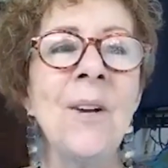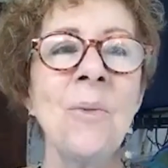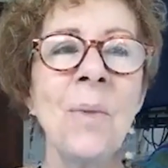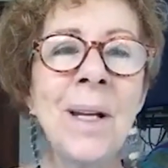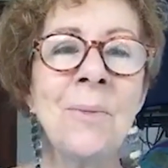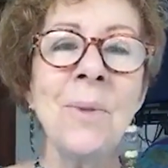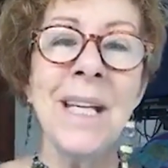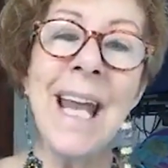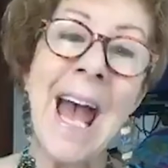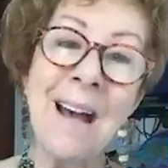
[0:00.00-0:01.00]
when
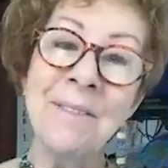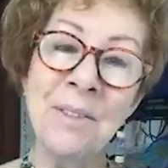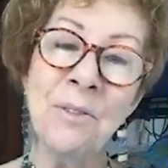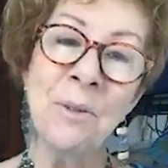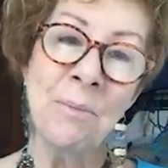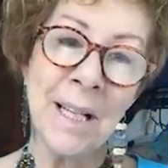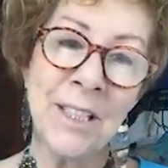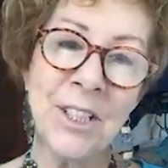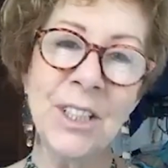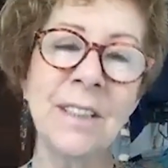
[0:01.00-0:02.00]
we have
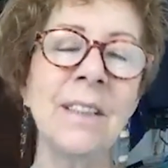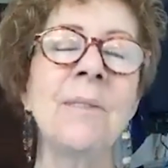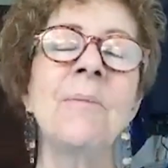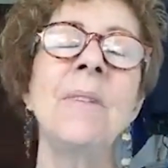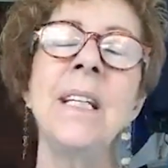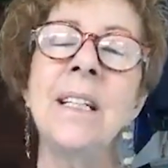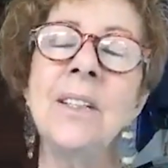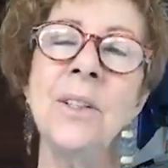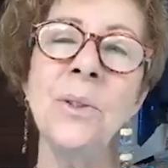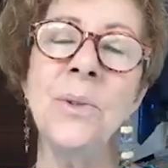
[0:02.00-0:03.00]
information, we can
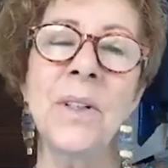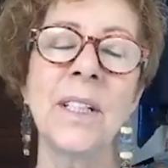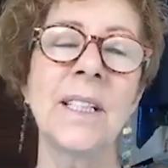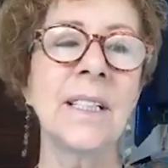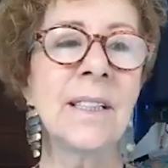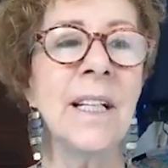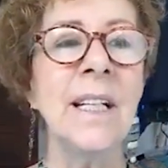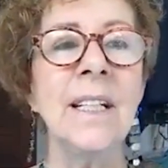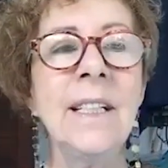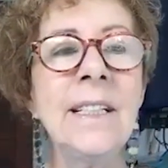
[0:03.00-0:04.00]
use it.
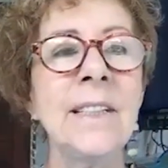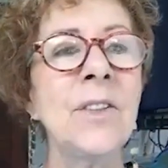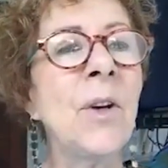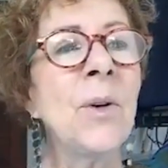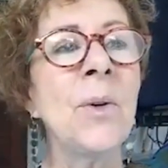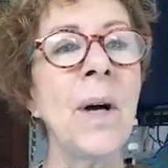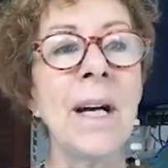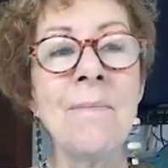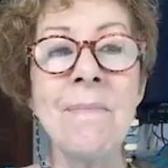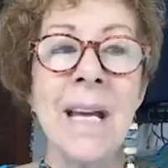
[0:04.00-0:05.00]
So,
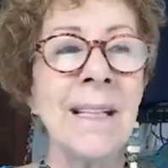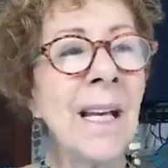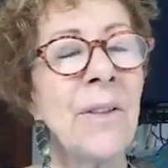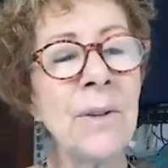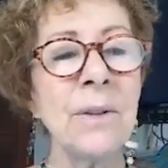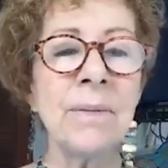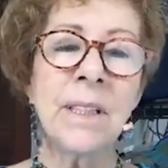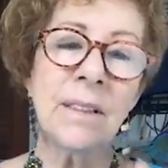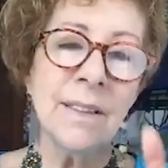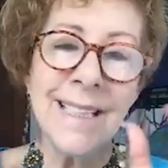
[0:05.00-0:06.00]
and the other
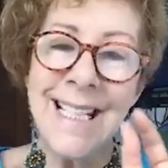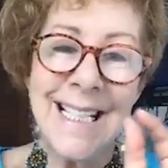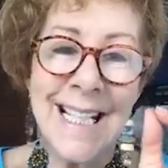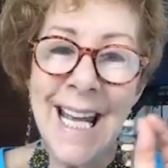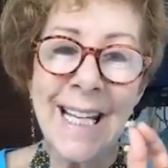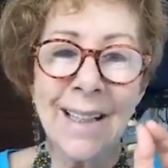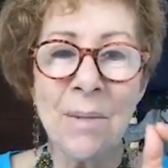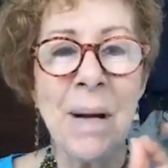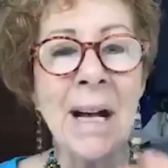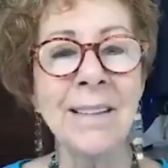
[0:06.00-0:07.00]
little detail
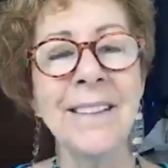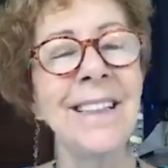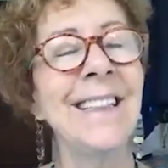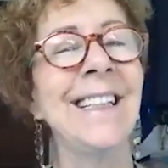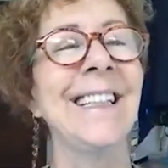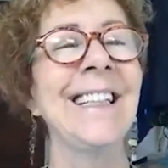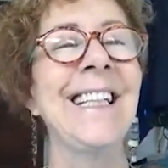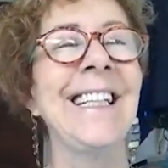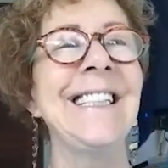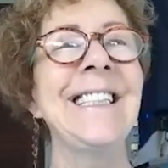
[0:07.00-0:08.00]
about
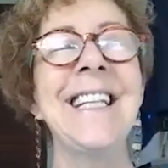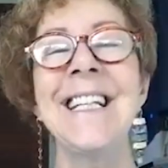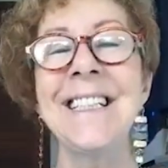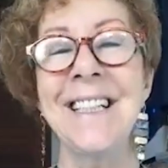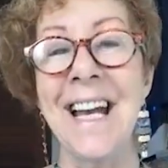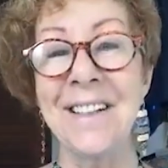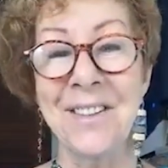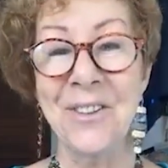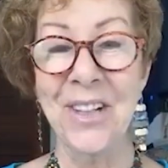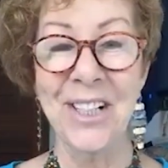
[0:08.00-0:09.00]
these days,
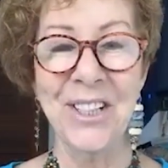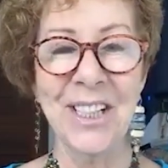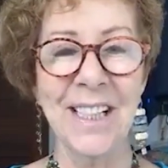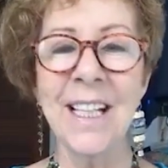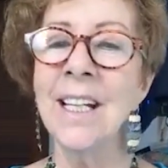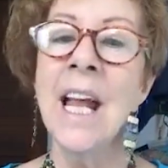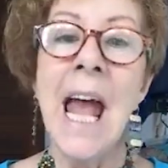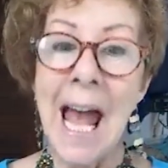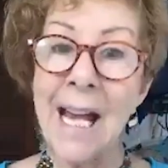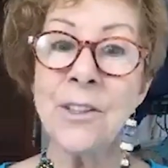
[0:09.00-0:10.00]
astrologically and
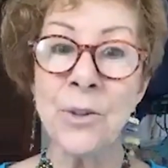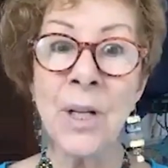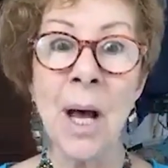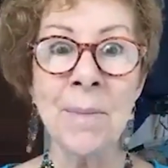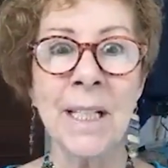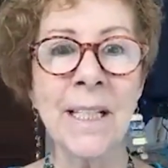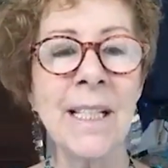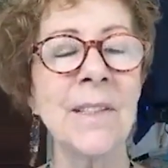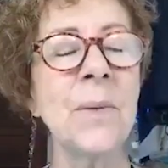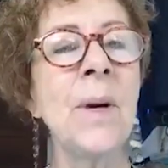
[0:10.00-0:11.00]

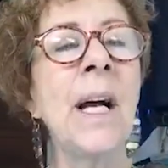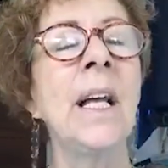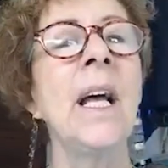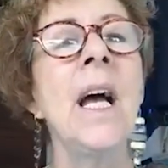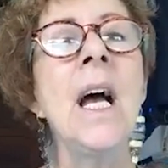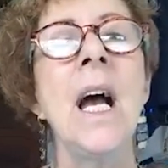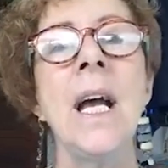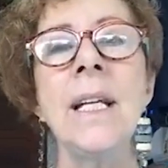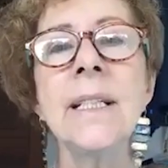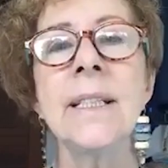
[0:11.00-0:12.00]
astronomically as well,
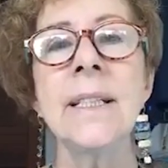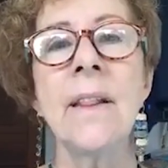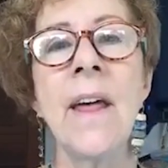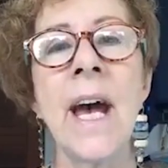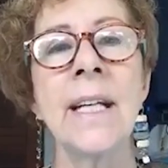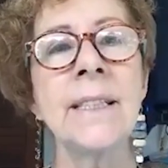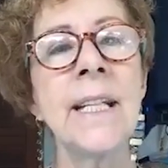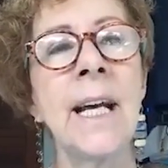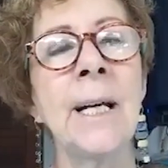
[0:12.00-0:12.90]
is that